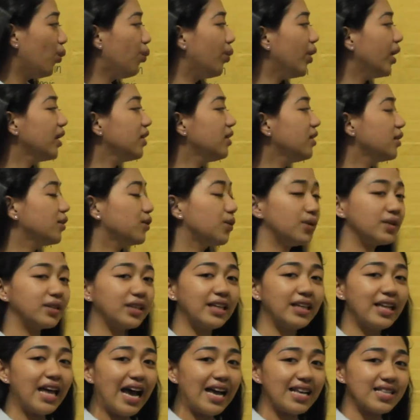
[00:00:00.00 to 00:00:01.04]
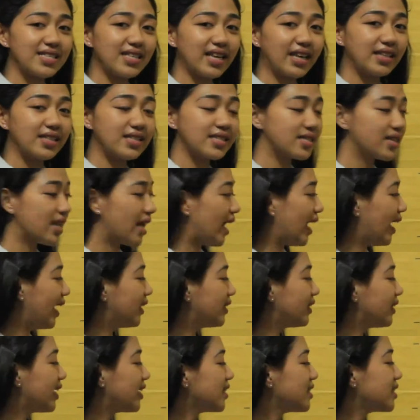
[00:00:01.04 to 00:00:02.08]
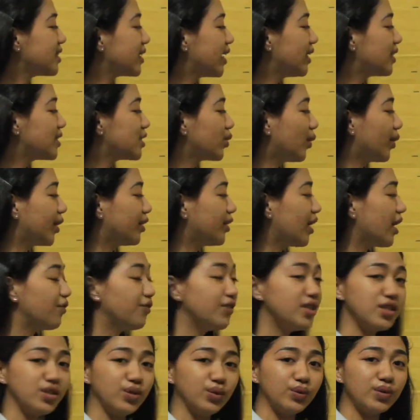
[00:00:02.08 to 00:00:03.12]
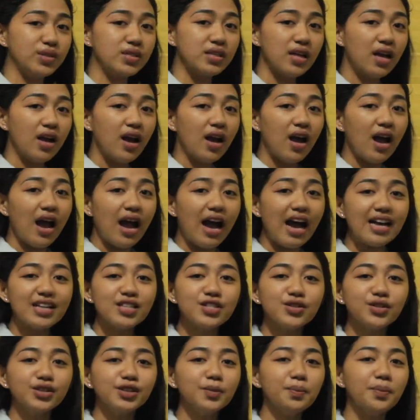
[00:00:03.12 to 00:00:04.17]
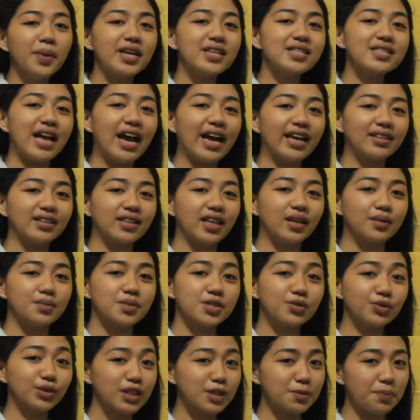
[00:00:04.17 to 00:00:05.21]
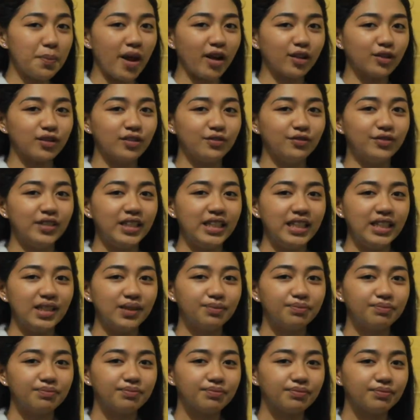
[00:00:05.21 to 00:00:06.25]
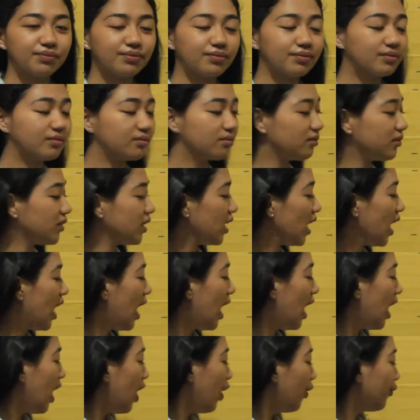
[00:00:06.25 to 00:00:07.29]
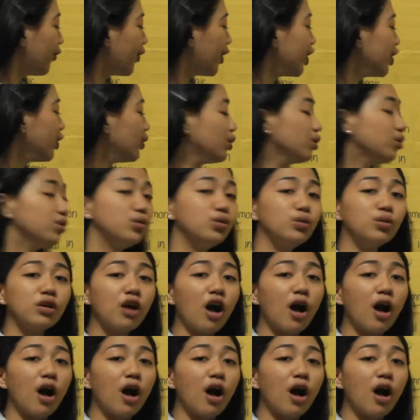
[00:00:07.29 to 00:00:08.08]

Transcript: with the total assets and net sales or revenues as their base items respectively. For you to